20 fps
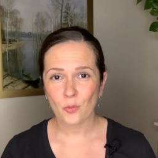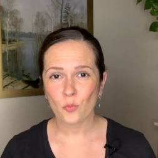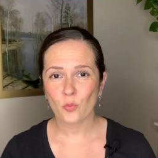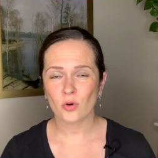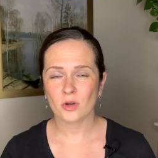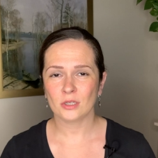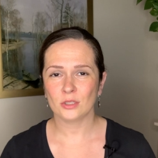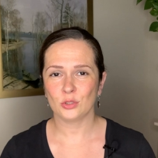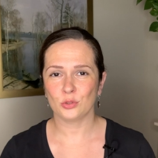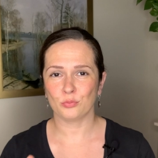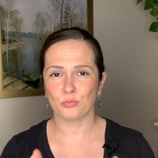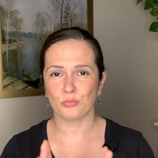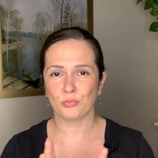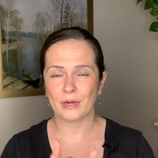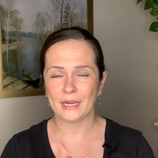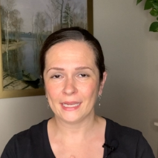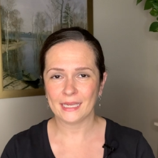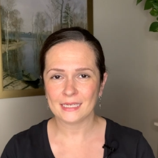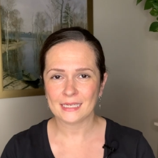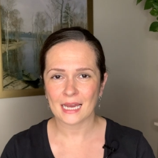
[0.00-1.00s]
want to
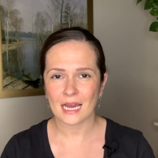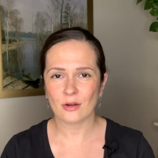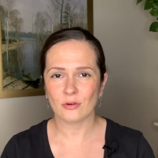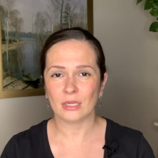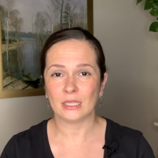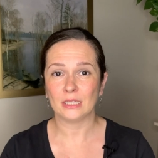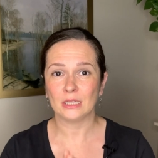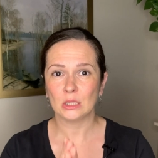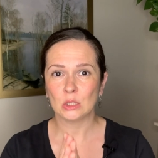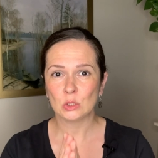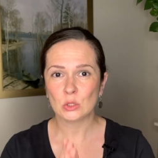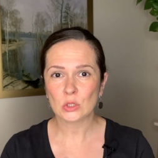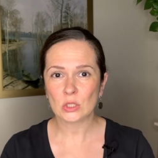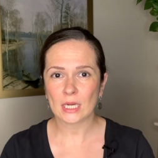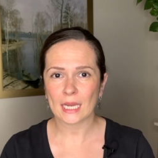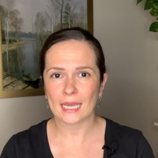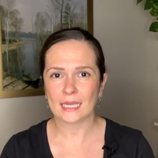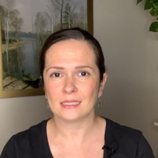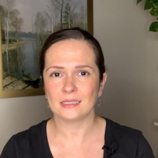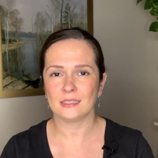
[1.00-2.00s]
break it down and look
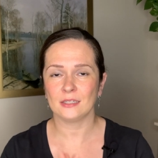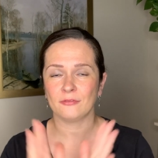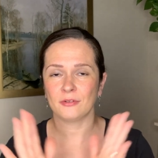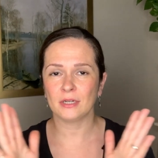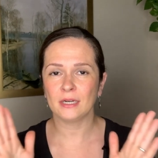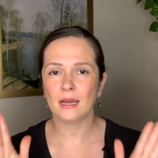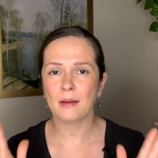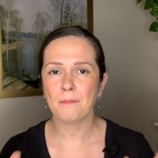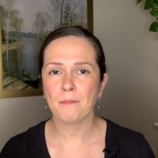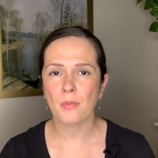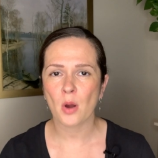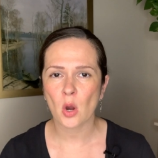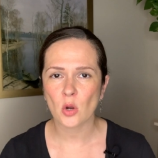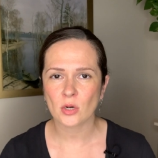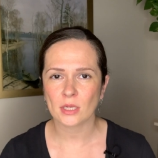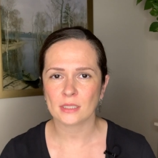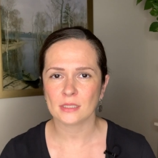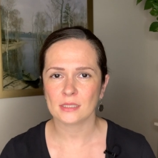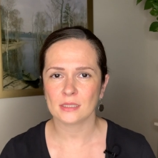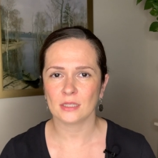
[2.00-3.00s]
at different
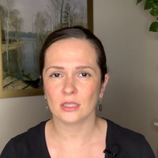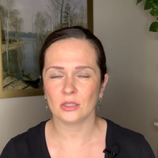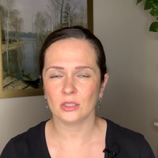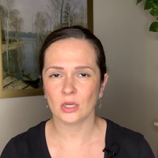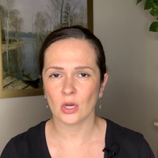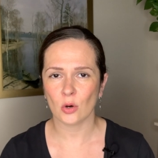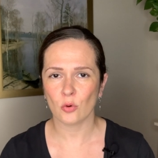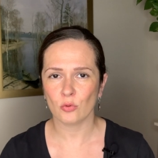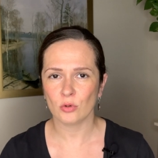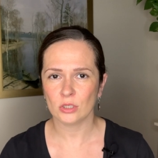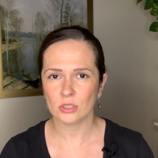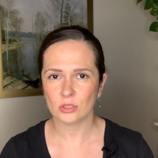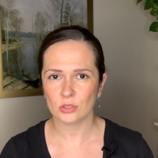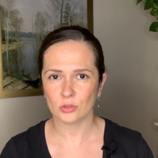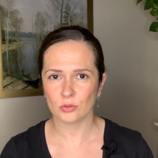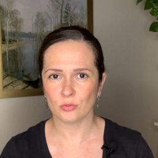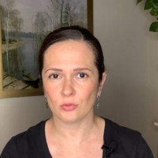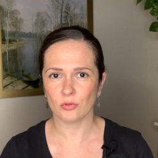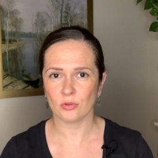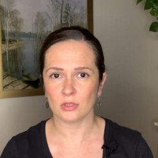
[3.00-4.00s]
components that go
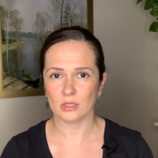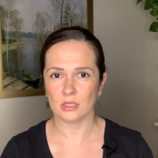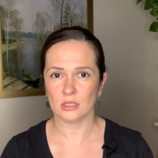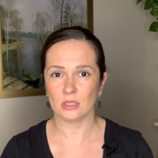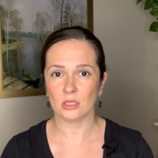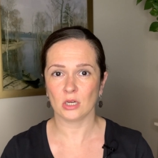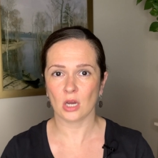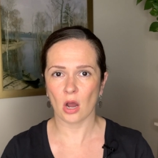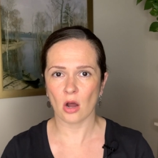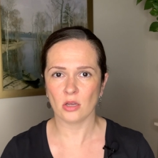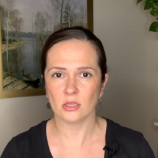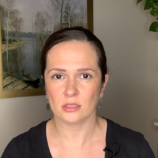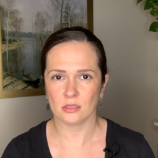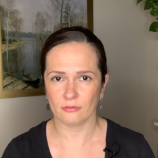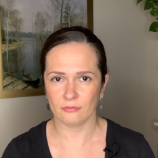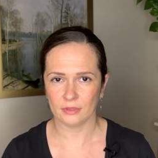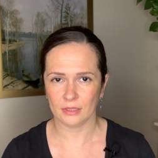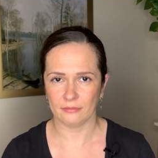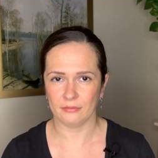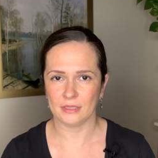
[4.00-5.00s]
into the cost
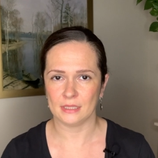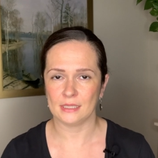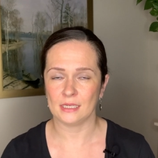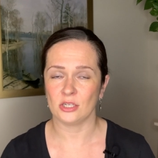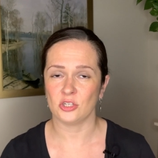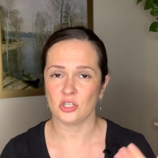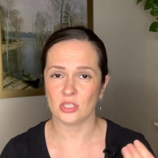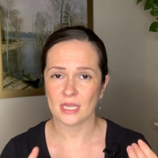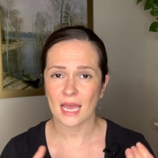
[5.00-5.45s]
of living, such as